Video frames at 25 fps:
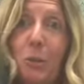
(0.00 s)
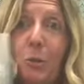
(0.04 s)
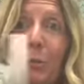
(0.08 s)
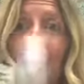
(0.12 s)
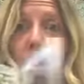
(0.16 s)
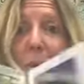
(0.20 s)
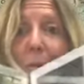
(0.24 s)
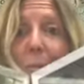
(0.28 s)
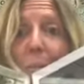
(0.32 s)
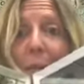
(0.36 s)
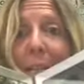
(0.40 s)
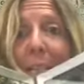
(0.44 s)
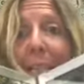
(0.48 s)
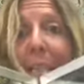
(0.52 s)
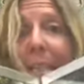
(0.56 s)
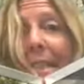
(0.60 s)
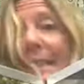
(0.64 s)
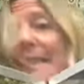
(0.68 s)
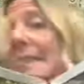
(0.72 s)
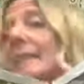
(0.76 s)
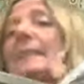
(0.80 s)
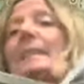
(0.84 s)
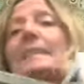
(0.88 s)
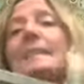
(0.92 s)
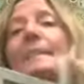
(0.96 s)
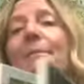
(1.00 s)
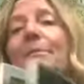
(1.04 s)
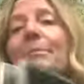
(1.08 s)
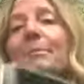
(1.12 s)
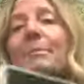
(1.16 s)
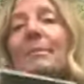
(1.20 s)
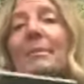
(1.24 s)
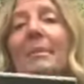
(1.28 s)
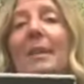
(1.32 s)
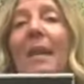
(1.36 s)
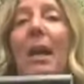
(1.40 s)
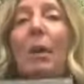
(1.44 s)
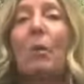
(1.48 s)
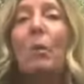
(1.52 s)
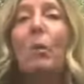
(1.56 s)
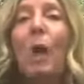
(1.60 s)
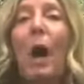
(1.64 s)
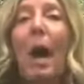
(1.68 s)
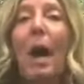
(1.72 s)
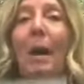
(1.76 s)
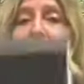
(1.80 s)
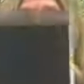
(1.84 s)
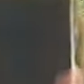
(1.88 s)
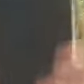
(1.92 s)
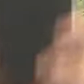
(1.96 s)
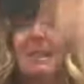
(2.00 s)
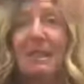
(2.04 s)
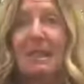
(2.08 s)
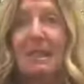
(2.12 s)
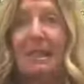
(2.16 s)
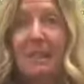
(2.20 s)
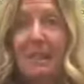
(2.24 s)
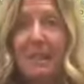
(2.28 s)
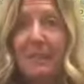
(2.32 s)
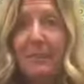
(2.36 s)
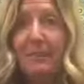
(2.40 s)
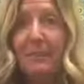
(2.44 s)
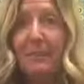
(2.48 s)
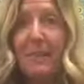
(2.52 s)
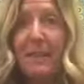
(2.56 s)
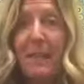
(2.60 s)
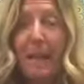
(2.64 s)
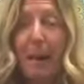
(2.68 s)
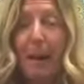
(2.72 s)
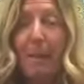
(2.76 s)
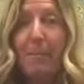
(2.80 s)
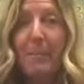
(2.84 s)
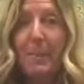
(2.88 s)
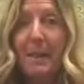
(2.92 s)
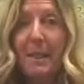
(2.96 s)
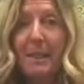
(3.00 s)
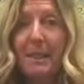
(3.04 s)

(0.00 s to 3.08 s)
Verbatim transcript: with my kids, I'm going to lift it up